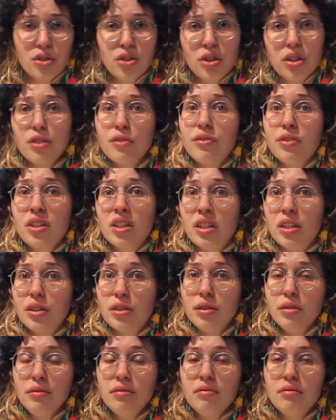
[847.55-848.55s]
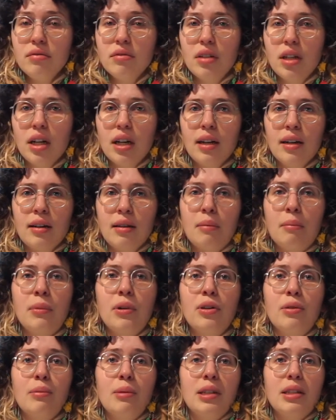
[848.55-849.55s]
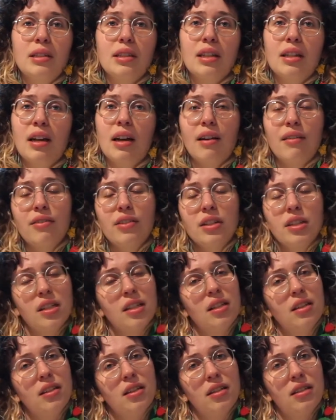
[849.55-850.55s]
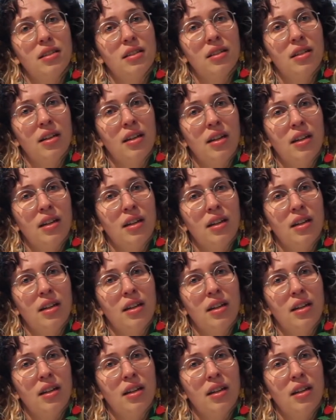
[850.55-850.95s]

just for you. Nobody's gonna have to see this.